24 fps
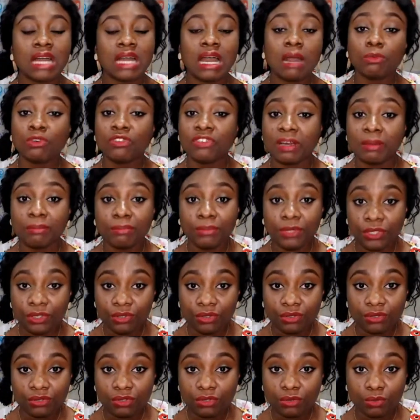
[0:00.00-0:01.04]
above and
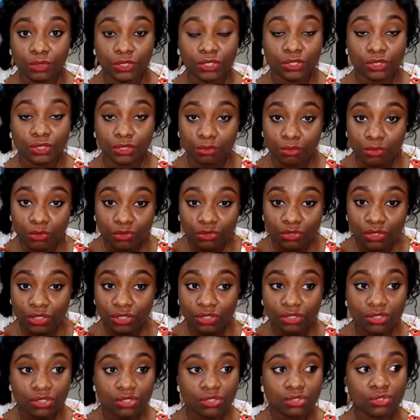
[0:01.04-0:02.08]
beyond with your
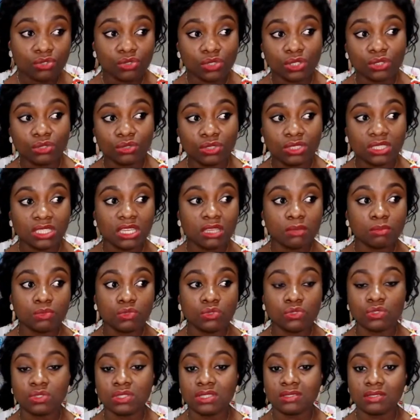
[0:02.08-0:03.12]
emotions, you're not
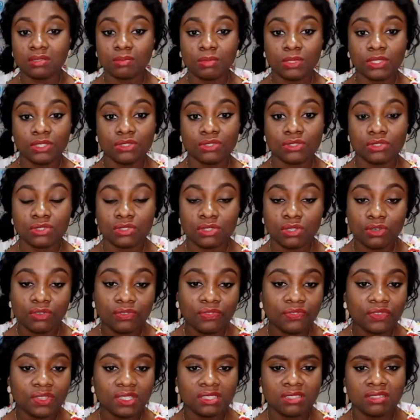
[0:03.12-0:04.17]
able to discipline
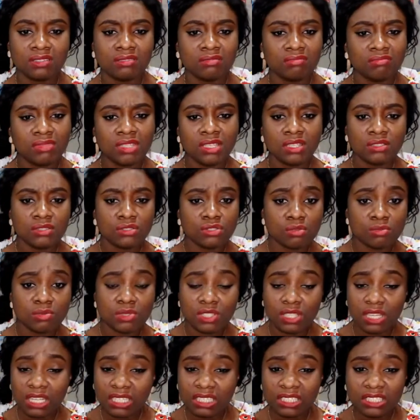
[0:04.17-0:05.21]
yourself in some
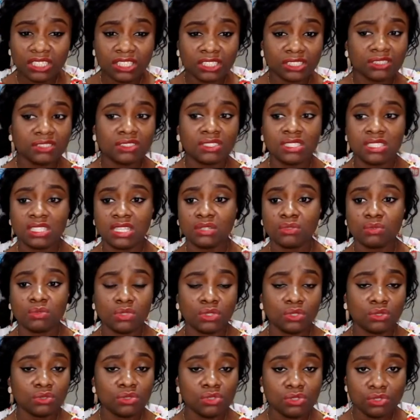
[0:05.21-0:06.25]
certain areas. I don't
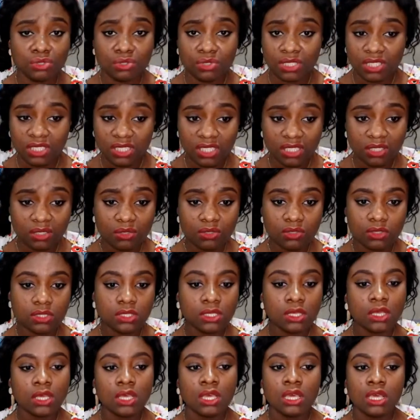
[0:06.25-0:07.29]
want to go into
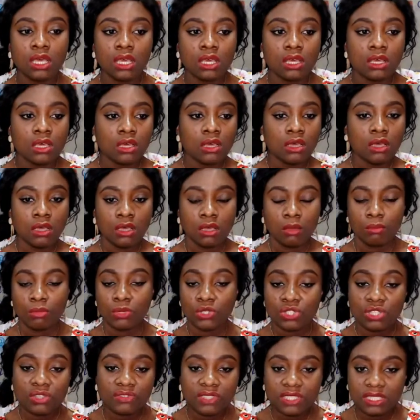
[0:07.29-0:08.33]
details.
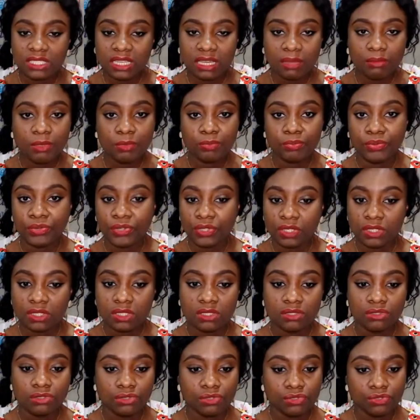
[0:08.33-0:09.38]
Most of the time it
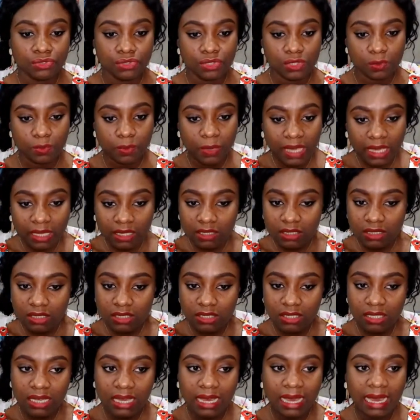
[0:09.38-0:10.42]
brings
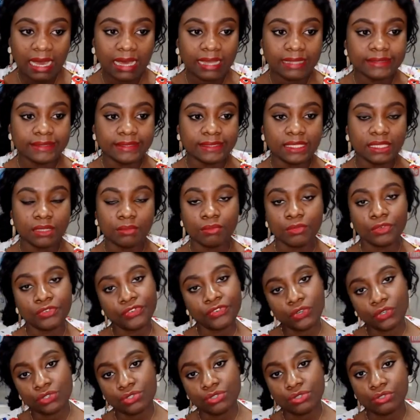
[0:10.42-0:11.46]
disrespect, and
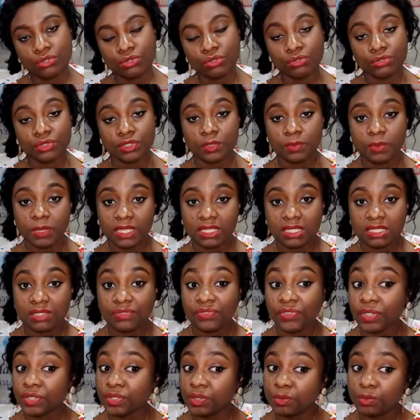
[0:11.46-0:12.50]
of course, respect
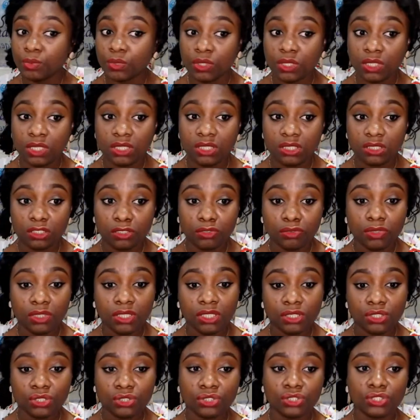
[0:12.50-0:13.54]
is very important in a
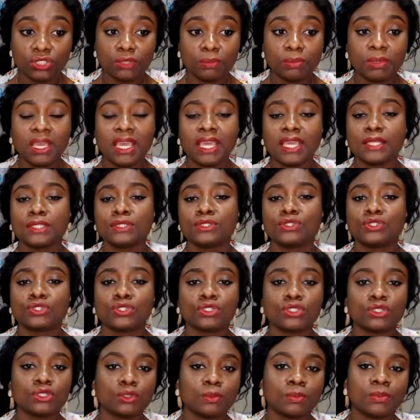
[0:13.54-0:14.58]
relationship.
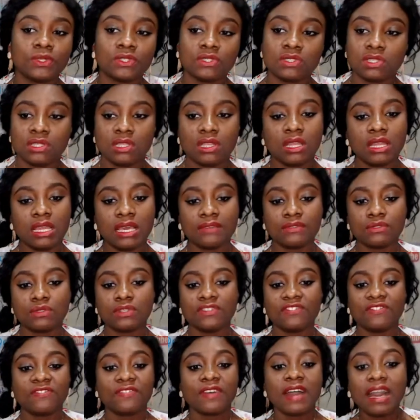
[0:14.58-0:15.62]
Enjoy your personal life. So
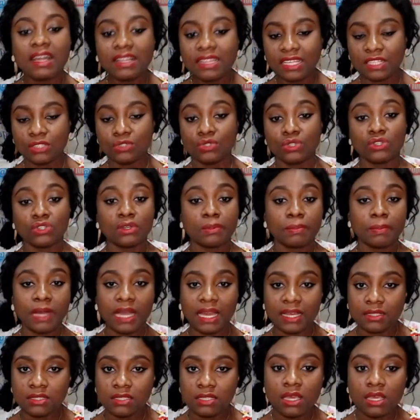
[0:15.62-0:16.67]
the fact that you're
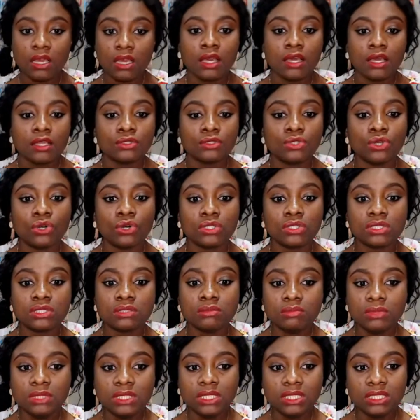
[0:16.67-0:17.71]
apart
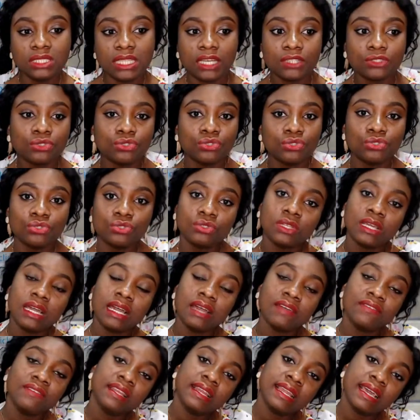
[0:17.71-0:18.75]
doesn't mean that you shouldn't
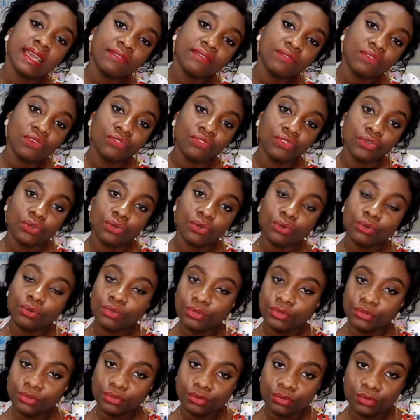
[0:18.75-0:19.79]
have a life of your
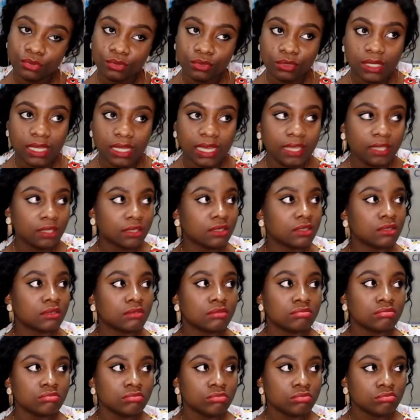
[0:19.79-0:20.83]
own. No, like,
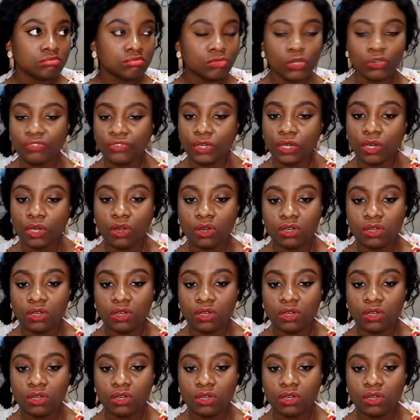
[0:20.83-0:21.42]
go for